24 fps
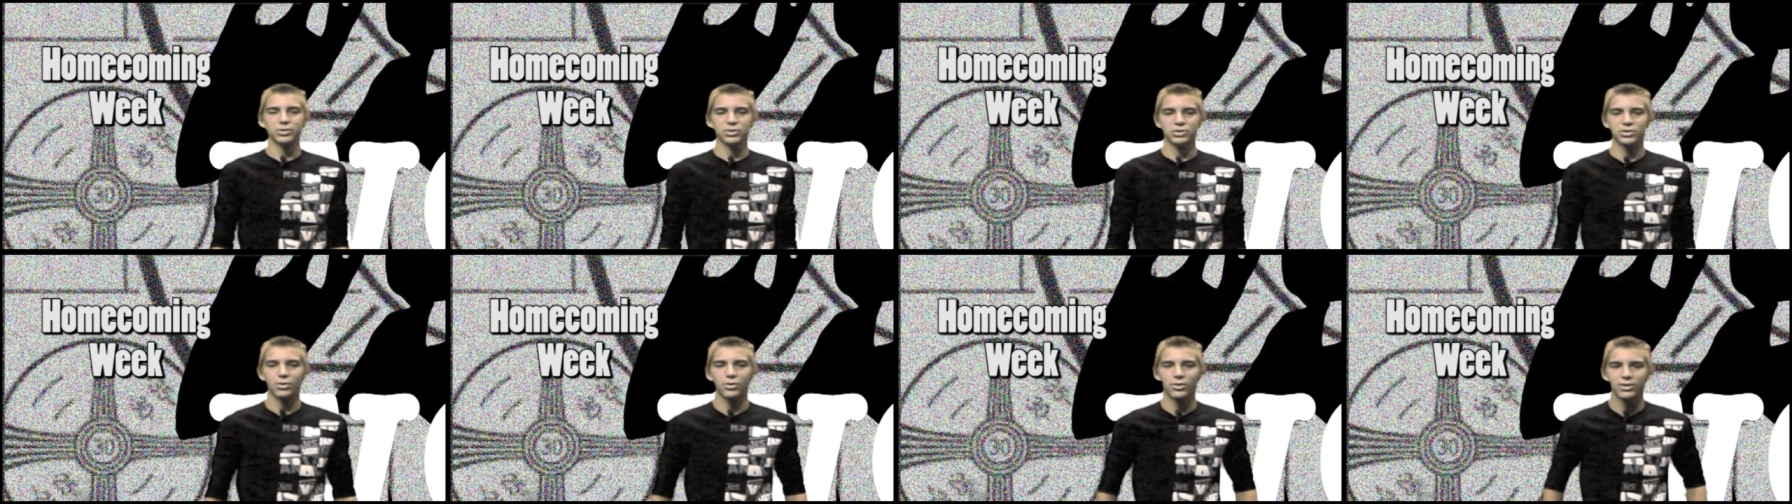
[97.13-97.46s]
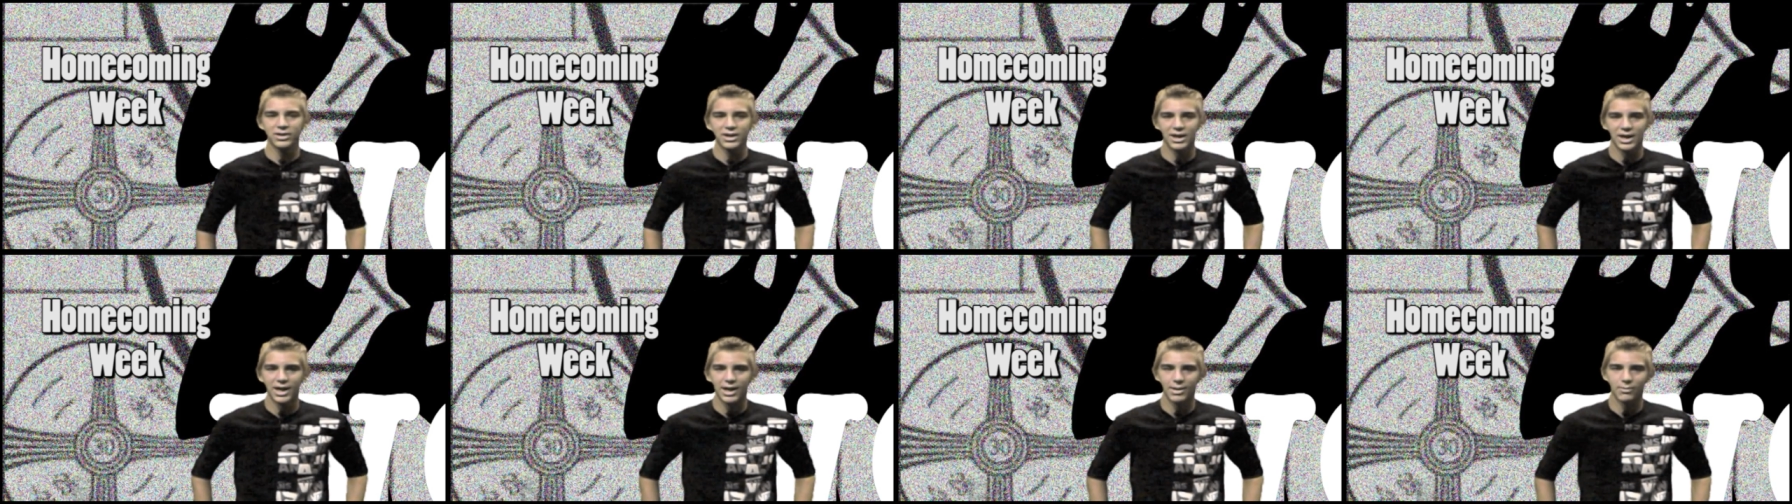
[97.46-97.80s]
your
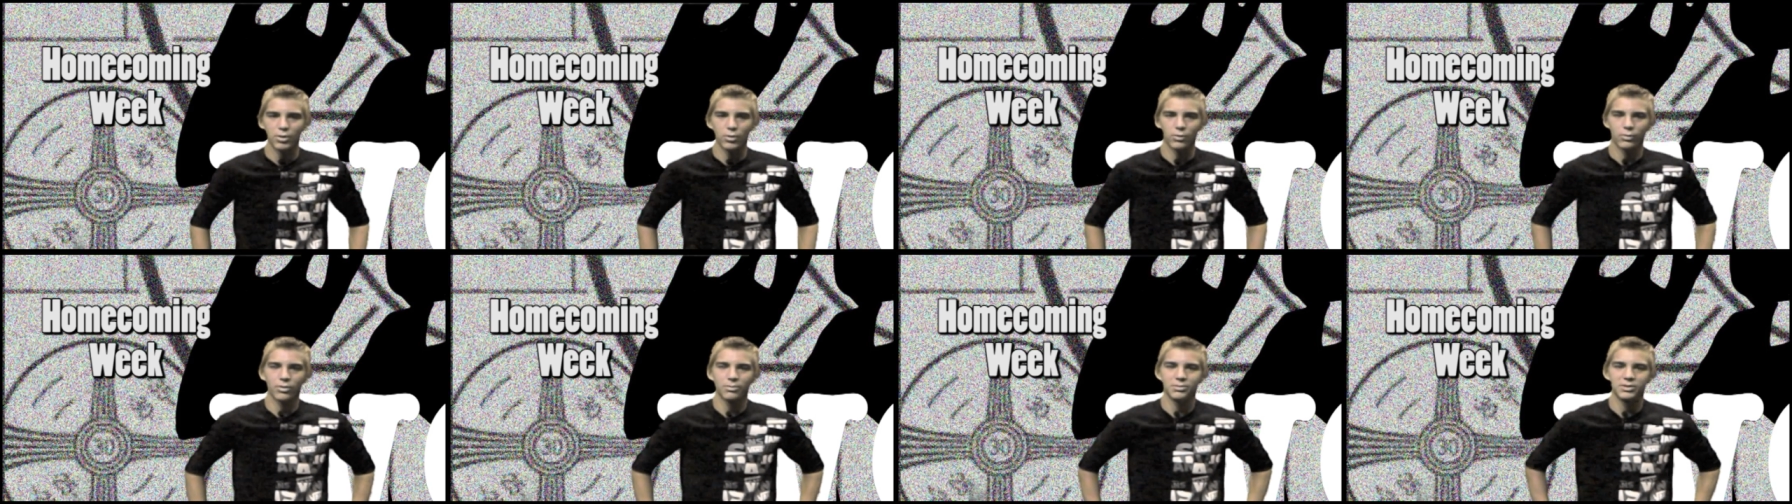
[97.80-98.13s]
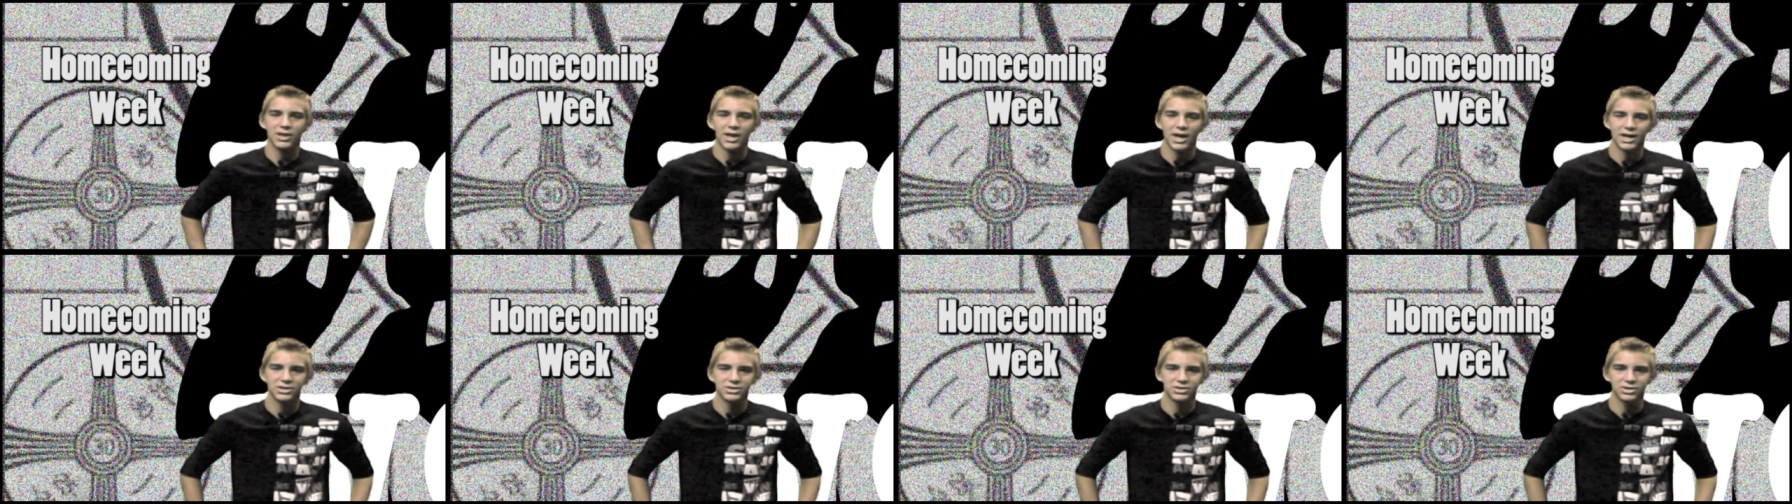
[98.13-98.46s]
name will
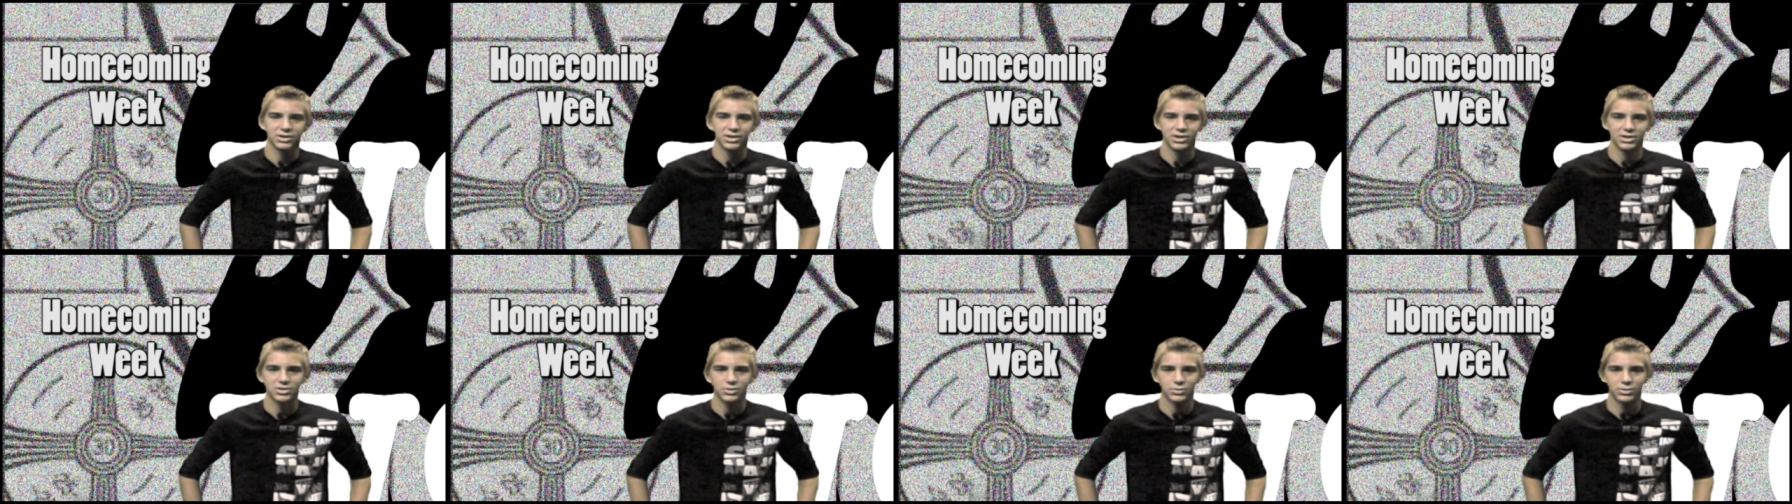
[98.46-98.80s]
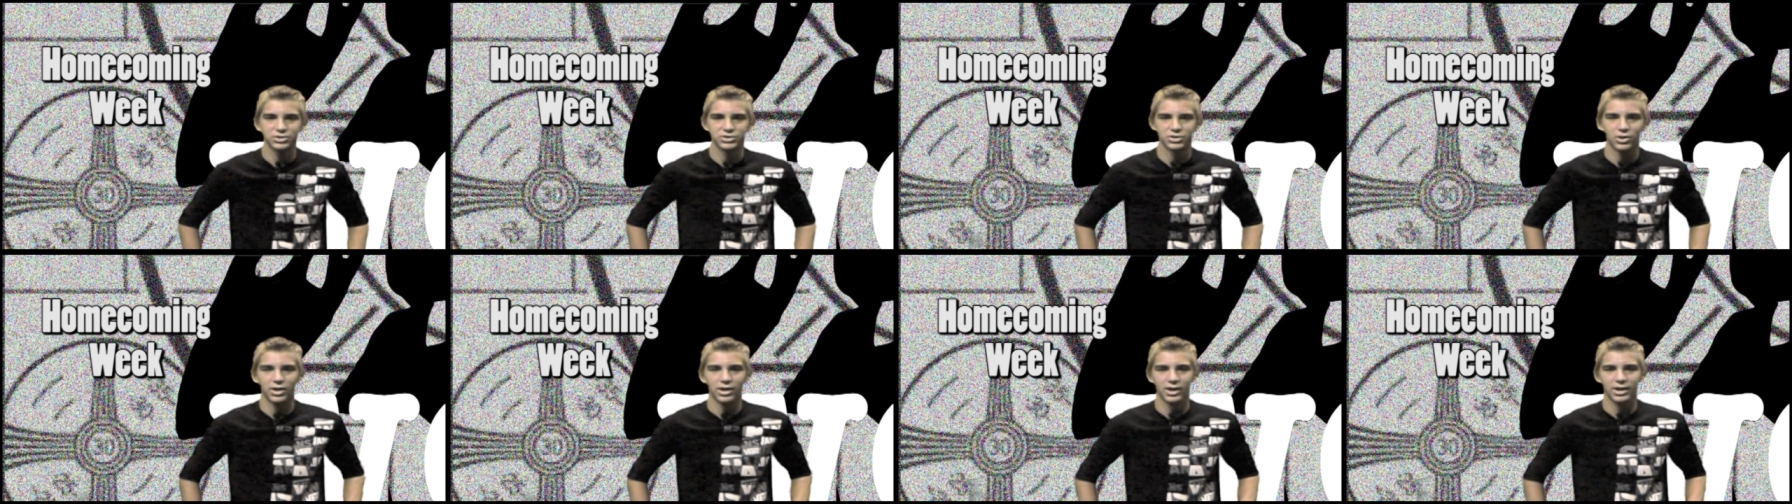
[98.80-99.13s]
be entered into a
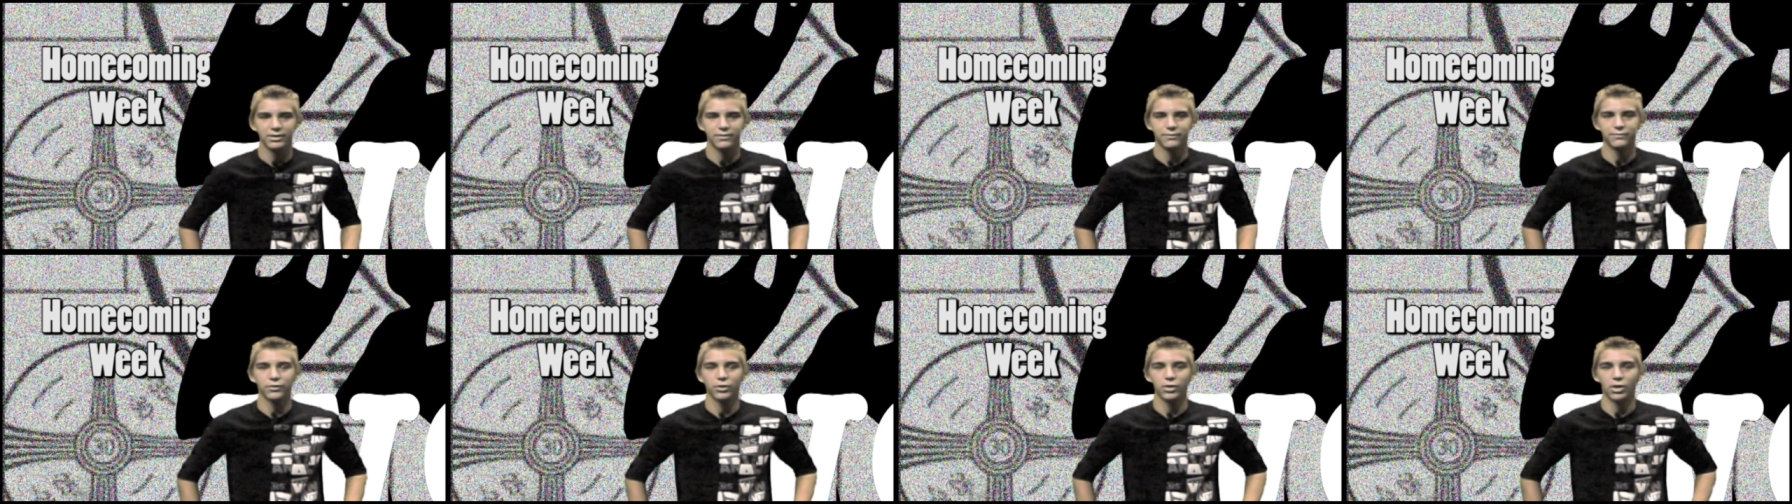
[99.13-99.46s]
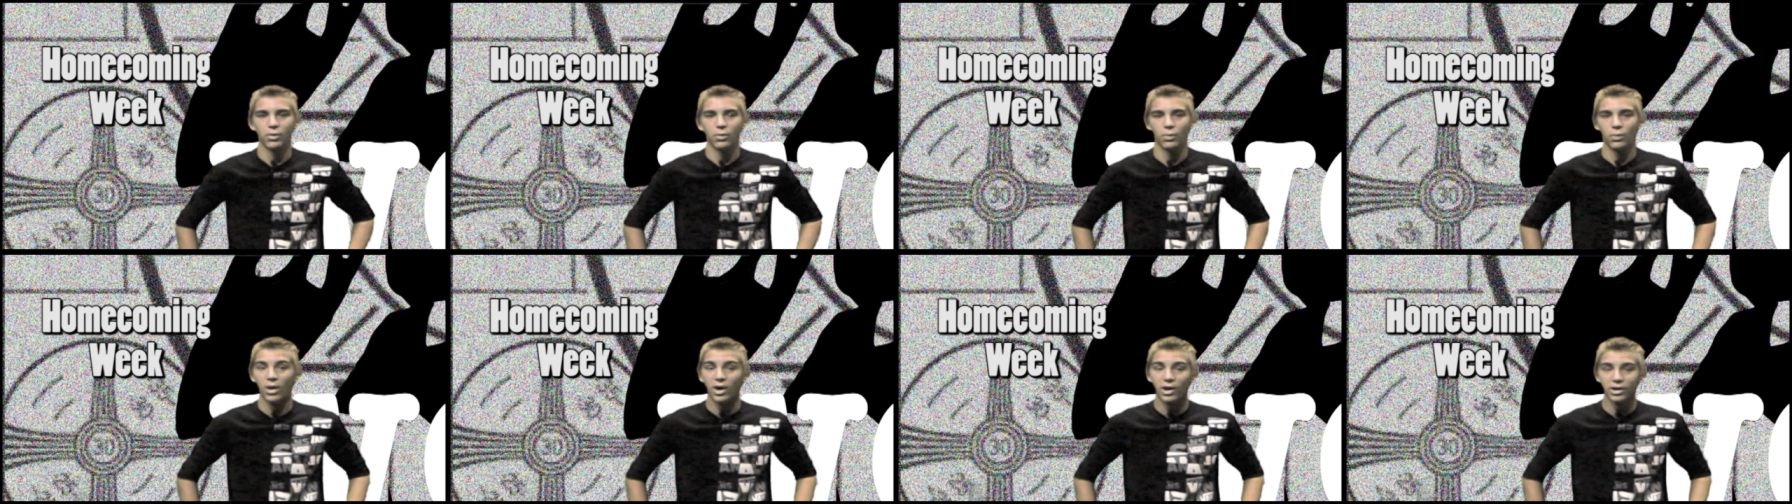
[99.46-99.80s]
drawing for a
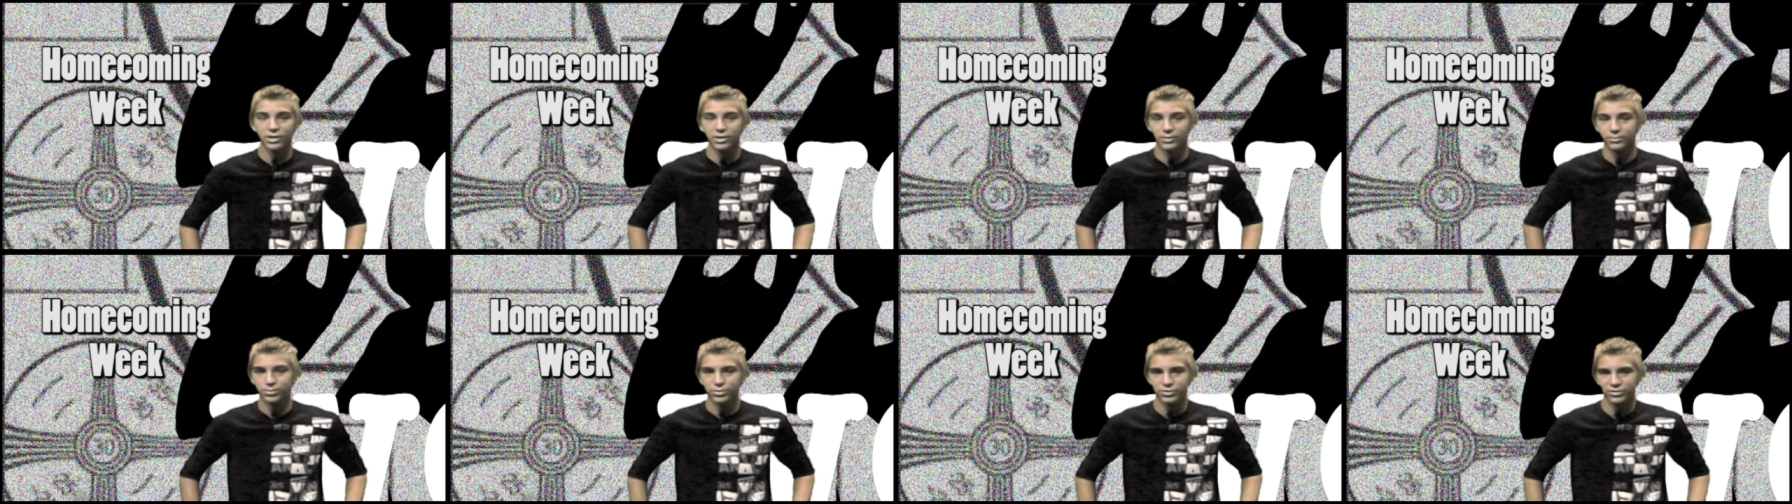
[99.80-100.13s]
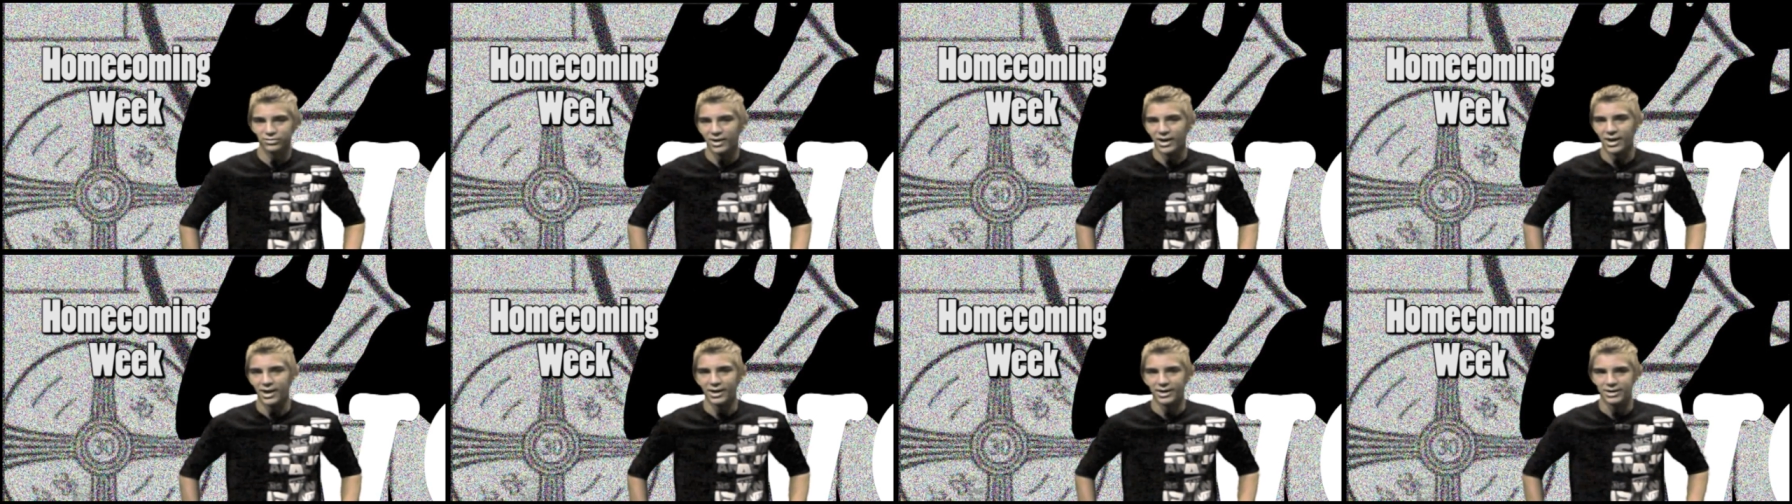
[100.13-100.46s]
Wonka
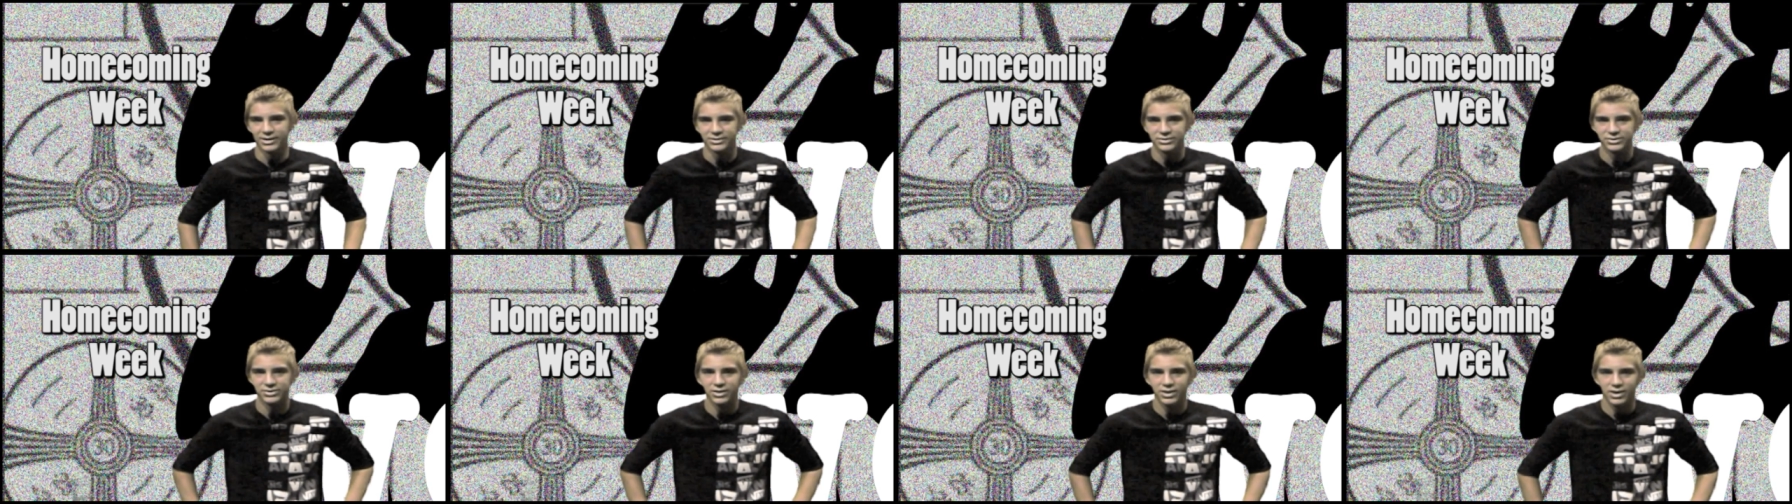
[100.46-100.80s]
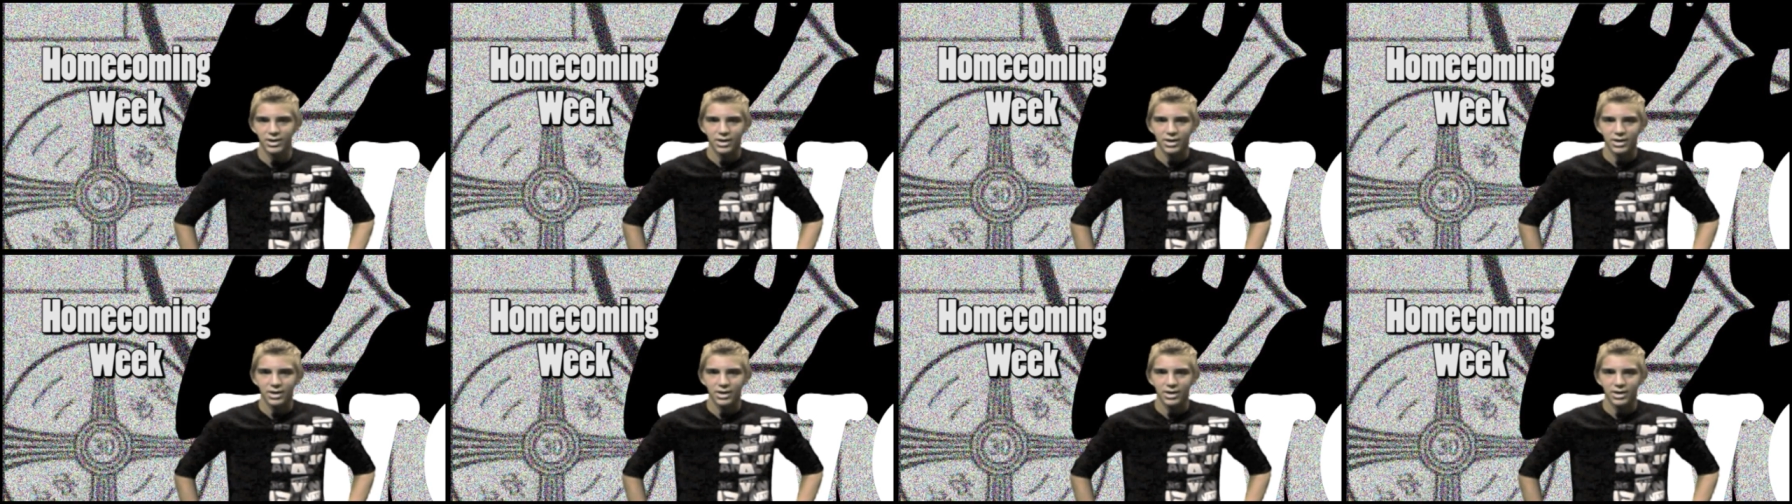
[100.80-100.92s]
prize.